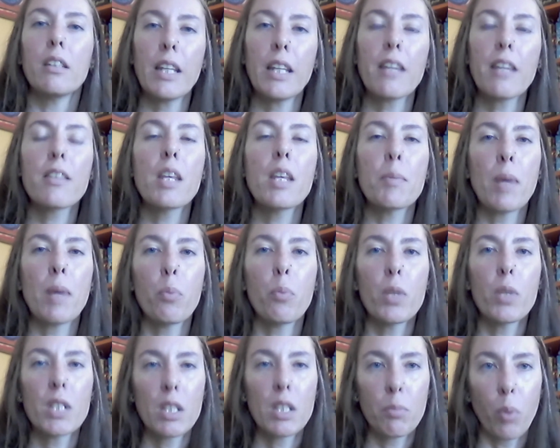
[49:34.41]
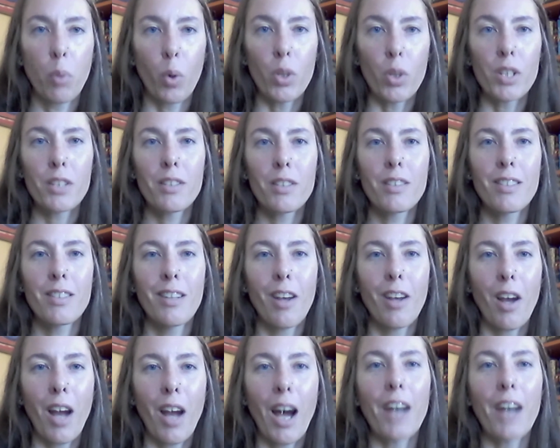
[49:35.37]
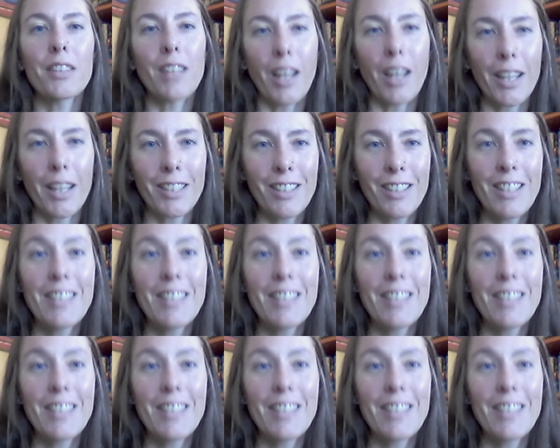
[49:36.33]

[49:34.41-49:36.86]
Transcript: link them up with supports online,